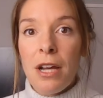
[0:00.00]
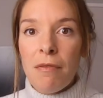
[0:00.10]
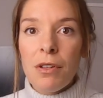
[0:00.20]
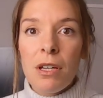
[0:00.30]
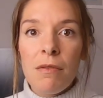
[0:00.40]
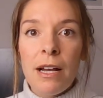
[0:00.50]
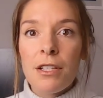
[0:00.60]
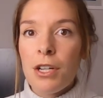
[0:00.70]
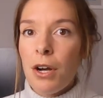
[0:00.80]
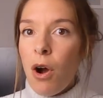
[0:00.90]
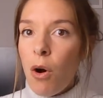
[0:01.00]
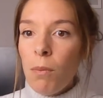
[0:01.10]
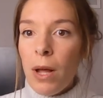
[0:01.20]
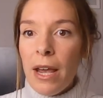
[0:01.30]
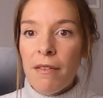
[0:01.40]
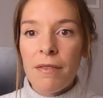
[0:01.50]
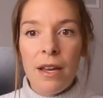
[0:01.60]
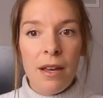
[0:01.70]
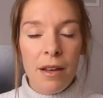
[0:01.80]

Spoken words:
definitely affects your home life,